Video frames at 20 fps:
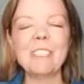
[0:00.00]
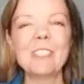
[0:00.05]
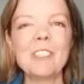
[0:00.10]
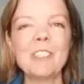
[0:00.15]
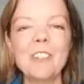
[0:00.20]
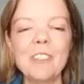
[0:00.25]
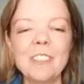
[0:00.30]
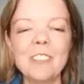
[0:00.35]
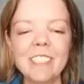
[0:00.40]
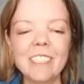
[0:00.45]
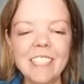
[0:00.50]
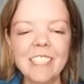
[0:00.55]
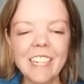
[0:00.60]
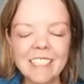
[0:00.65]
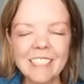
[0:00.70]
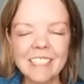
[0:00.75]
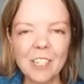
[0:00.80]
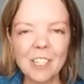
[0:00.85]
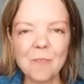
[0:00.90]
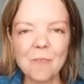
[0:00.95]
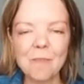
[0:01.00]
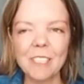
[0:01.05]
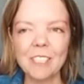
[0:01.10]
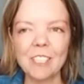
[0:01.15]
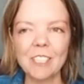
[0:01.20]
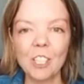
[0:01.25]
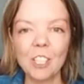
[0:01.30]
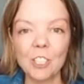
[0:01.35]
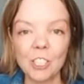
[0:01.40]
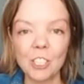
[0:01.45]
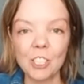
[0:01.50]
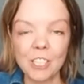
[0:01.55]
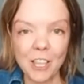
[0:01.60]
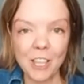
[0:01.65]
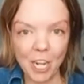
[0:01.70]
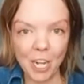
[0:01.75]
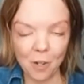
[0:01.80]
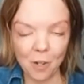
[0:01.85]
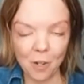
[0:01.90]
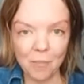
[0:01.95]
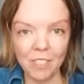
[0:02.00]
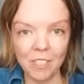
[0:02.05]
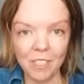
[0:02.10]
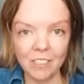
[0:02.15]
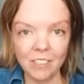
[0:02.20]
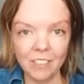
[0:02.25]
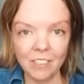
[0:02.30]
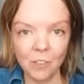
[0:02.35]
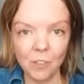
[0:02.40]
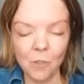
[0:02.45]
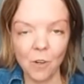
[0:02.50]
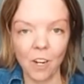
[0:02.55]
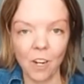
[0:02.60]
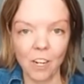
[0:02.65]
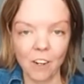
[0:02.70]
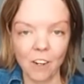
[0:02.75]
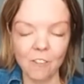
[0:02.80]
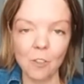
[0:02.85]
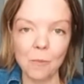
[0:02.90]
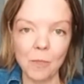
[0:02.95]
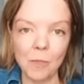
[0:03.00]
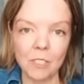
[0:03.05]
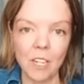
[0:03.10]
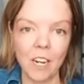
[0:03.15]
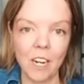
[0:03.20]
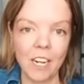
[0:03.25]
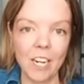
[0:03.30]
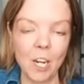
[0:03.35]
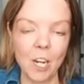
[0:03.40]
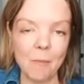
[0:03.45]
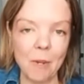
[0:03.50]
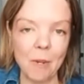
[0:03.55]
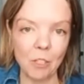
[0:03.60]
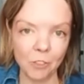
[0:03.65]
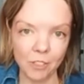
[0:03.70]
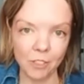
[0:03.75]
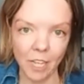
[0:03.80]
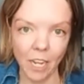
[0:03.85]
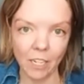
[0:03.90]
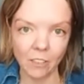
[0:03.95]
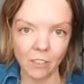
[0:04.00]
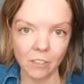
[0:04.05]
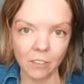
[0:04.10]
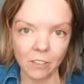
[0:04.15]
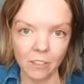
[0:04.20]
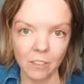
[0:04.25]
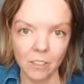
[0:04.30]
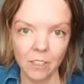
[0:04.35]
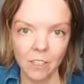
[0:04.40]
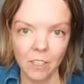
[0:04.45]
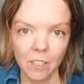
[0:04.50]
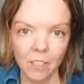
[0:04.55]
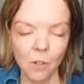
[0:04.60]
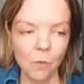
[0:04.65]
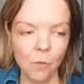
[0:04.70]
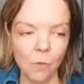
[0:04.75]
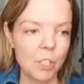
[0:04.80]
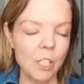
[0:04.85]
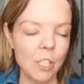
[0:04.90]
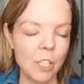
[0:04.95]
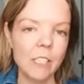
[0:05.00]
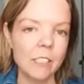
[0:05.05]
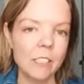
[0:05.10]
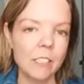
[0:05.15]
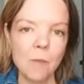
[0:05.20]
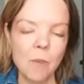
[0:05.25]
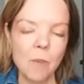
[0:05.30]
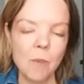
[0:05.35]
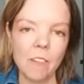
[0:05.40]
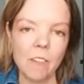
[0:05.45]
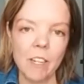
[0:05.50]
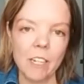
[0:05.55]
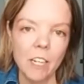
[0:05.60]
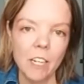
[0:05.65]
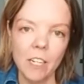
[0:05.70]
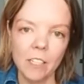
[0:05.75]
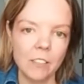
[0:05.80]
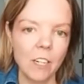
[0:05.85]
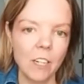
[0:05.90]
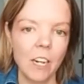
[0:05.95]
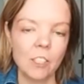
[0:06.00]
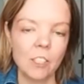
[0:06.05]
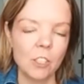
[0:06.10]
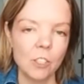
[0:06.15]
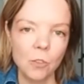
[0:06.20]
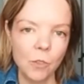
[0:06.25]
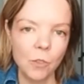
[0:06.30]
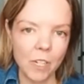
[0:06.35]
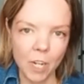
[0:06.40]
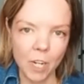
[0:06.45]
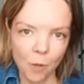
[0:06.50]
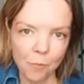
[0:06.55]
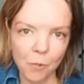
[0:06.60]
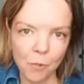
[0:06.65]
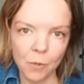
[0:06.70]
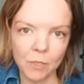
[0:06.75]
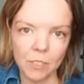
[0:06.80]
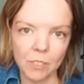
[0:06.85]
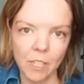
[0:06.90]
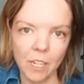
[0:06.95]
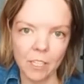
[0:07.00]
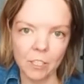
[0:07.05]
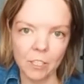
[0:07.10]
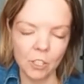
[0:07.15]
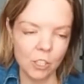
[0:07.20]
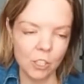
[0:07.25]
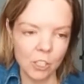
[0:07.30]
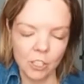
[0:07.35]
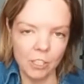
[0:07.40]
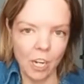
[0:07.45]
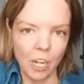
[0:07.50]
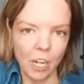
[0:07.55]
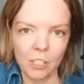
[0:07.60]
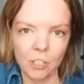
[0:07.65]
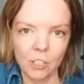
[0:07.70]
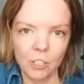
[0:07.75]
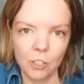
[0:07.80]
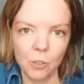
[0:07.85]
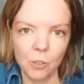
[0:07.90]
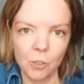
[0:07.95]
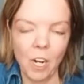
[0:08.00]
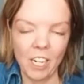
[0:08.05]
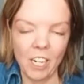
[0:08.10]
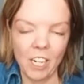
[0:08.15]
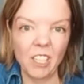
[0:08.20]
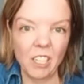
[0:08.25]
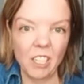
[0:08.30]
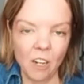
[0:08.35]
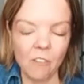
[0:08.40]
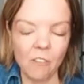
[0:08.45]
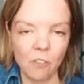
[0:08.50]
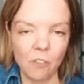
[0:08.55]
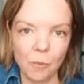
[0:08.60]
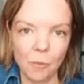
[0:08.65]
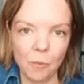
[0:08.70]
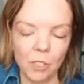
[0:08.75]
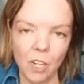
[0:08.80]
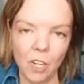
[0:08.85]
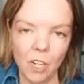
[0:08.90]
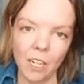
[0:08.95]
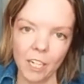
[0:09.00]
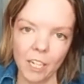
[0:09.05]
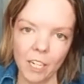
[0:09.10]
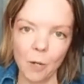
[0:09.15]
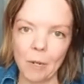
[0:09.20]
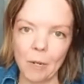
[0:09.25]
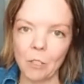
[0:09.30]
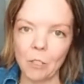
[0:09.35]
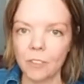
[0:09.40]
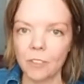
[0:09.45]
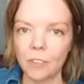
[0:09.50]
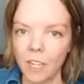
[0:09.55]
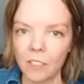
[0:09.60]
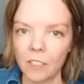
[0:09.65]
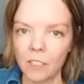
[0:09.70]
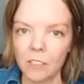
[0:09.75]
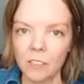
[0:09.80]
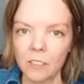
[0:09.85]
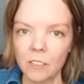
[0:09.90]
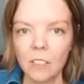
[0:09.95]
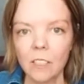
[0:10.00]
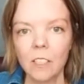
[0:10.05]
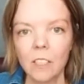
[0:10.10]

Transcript: and so, sex therapists are just therapists who are comfortable talking about sex. Which, in the same way of like doctors who can help you with sex, are just doctors who are actually comfortable talking about sex.